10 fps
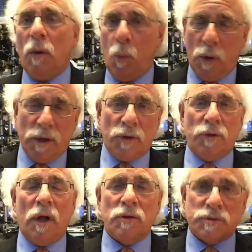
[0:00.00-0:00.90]
$100
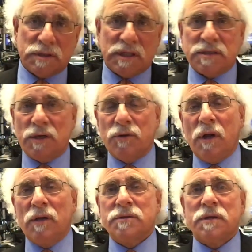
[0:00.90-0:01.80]
to
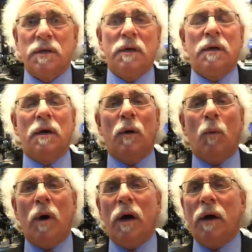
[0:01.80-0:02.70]
$600,
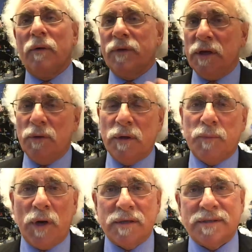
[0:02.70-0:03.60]
while the unit
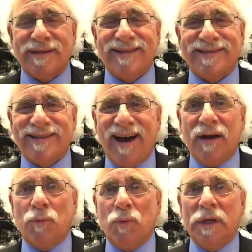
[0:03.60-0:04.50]
price does not
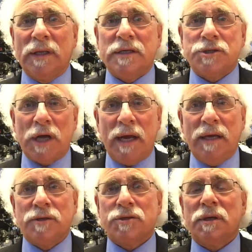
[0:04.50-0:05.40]
really
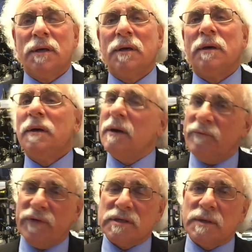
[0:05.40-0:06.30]
change.
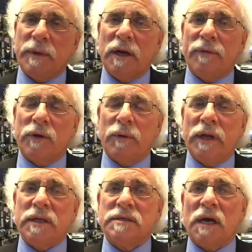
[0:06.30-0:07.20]
Feels a bit on the
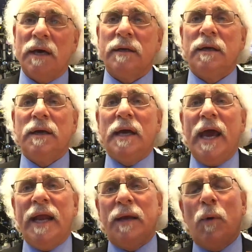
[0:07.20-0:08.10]
greedy side.
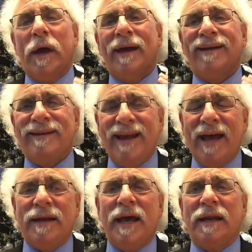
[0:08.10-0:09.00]
Anyway,
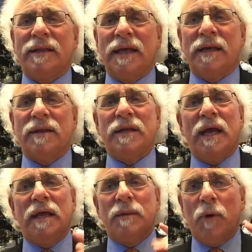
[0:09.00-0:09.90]
net at the end of the
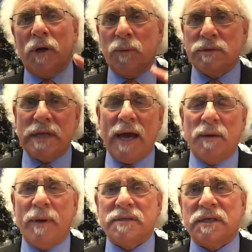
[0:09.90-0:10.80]
day, the market was down
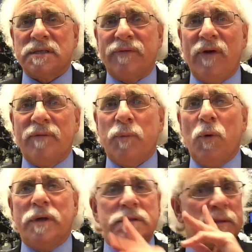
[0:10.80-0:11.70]
about 65
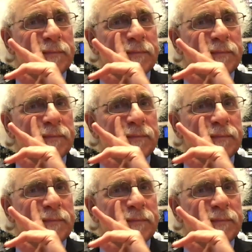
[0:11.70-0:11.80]
points.